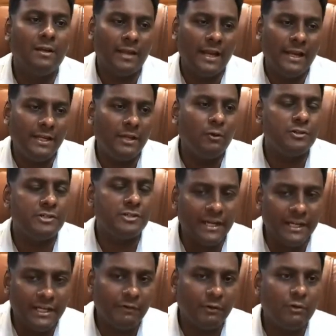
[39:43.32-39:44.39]
80 question,
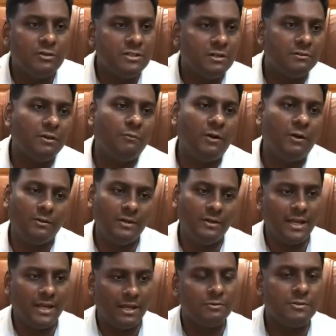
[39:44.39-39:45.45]
85 question out of
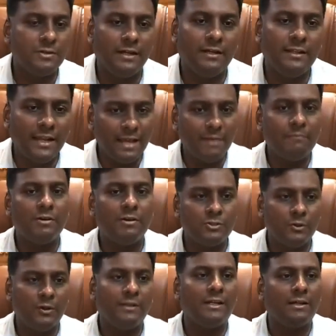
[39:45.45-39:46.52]
120 I used to get. Then I was
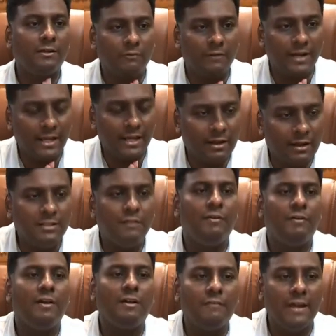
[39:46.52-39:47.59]
sure that no, when I crossed the
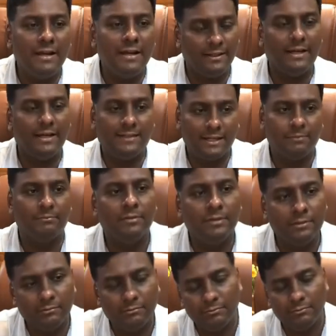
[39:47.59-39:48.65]
figure of 80 that time,
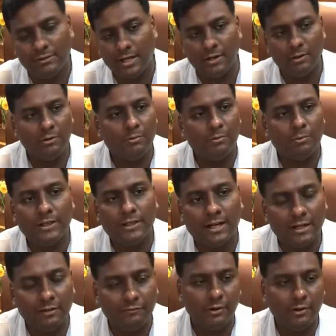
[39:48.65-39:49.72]
no, I don't know about the
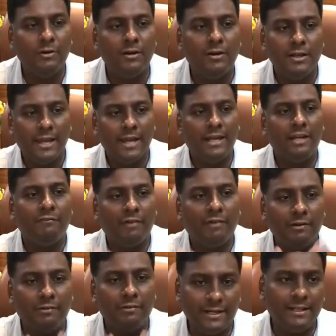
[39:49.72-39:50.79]
cutoff now, 85,
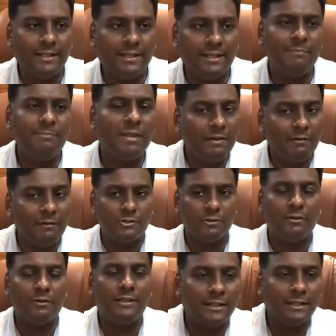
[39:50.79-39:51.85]
90 that time. Then I was sure
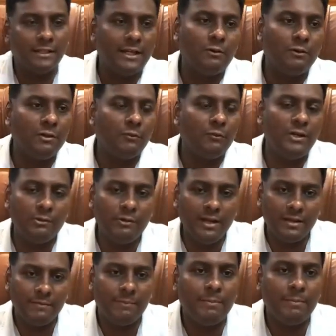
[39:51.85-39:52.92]
that 30 out of 120
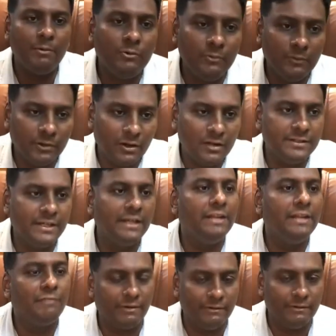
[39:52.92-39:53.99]
I'm able to cross
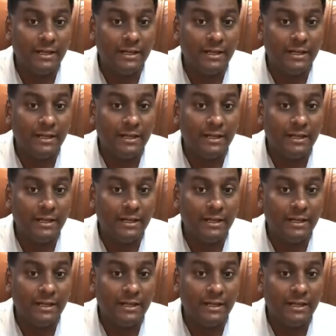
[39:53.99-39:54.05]
85